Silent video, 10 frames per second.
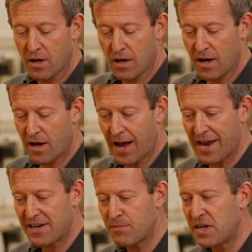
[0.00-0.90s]

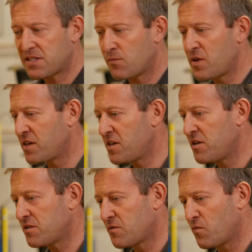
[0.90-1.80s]
And it means that we can
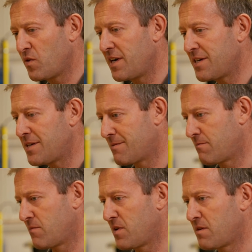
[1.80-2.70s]
use really
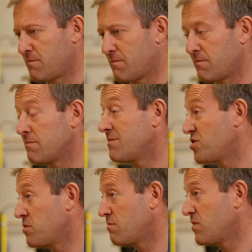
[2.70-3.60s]

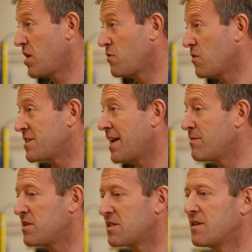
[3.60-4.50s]
low-cost
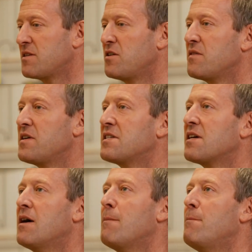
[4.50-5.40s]
elements. You know, these
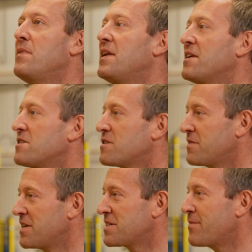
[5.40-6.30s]
millions of
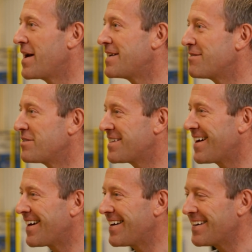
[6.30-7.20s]
these are made every
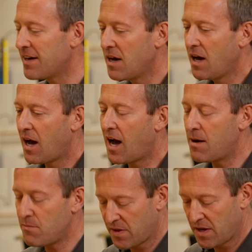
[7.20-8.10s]
day.
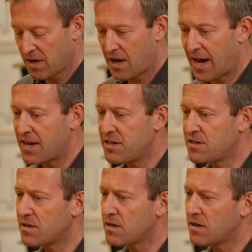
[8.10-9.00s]
And
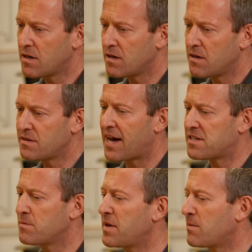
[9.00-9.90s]

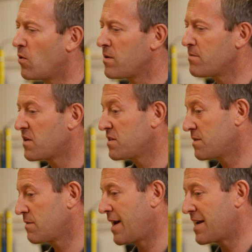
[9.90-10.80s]
that's a big point, because
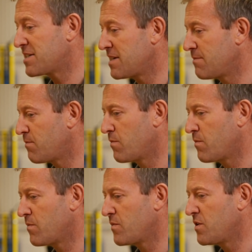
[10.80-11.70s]
actually,
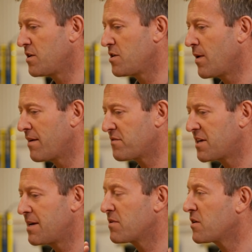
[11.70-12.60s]
you know, you have to
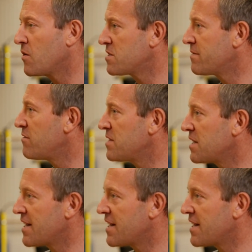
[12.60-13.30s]
keep the cost of everything